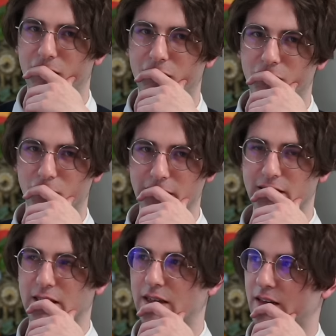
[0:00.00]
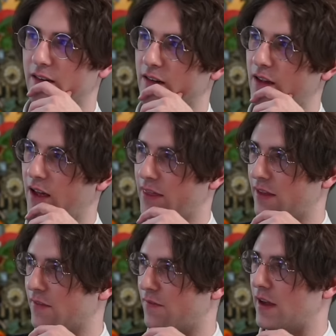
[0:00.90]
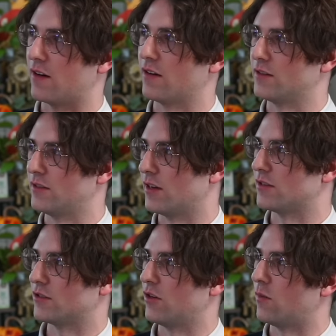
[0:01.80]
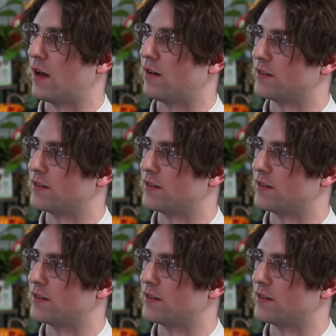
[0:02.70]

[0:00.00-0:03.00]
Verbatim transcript: the reason I think fan art does so well